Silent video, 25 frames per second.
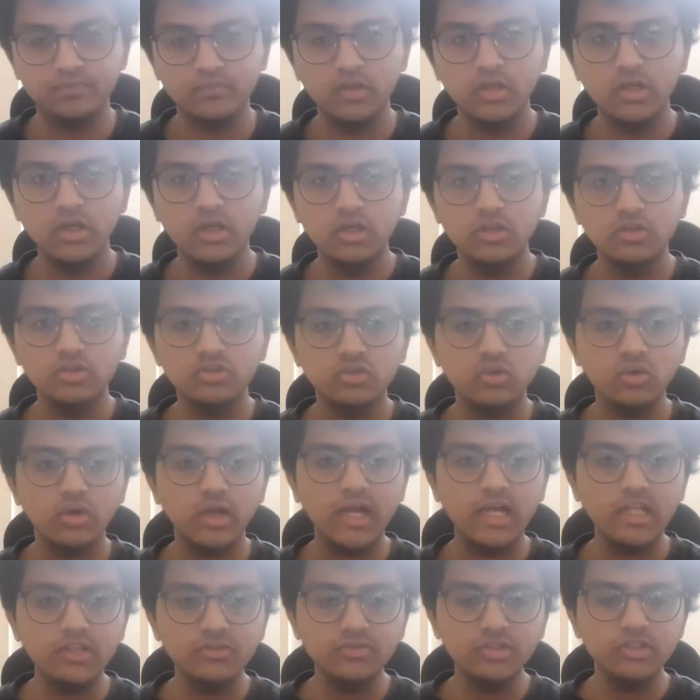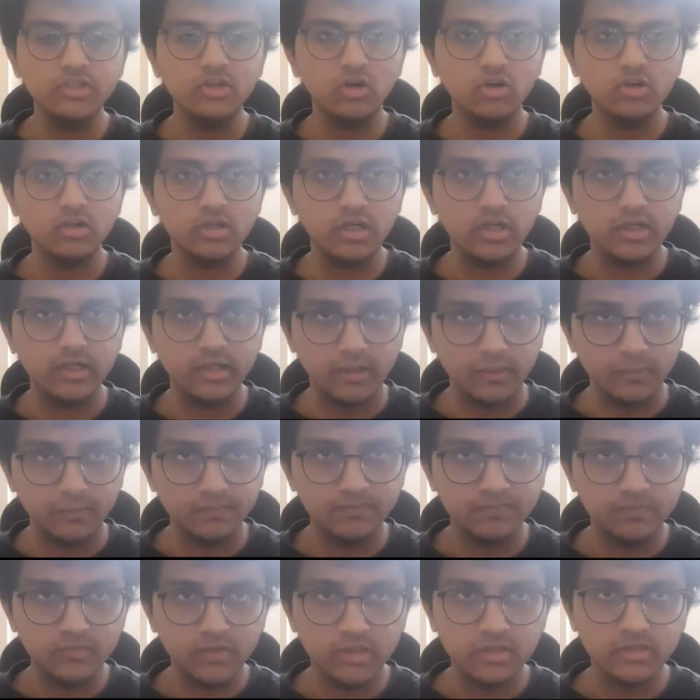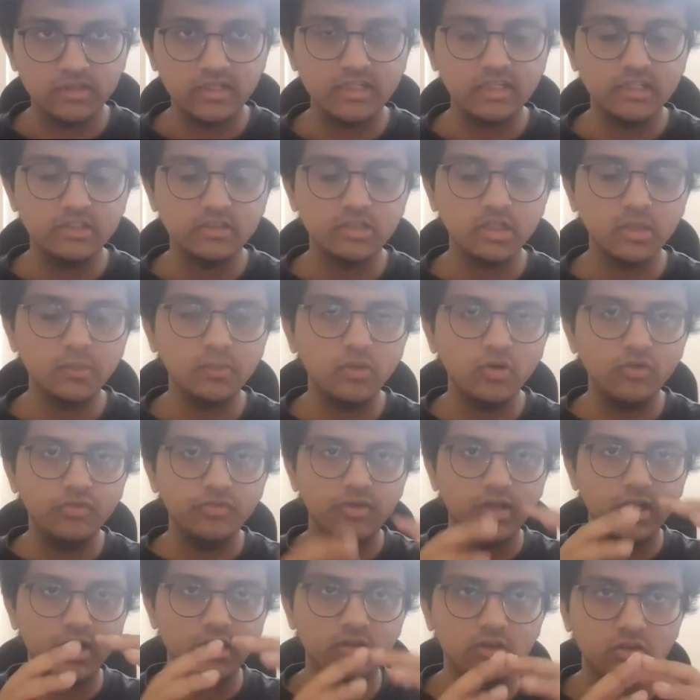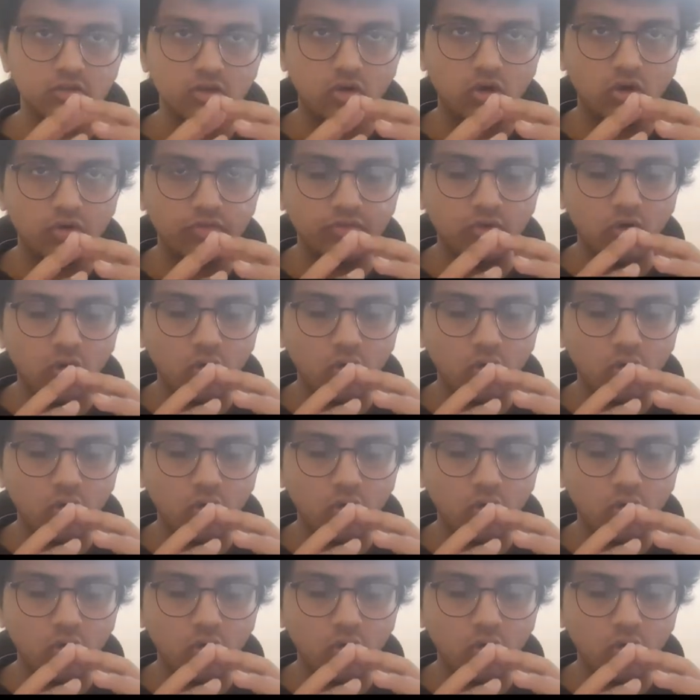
So as we talked earlier, that the sum of length of all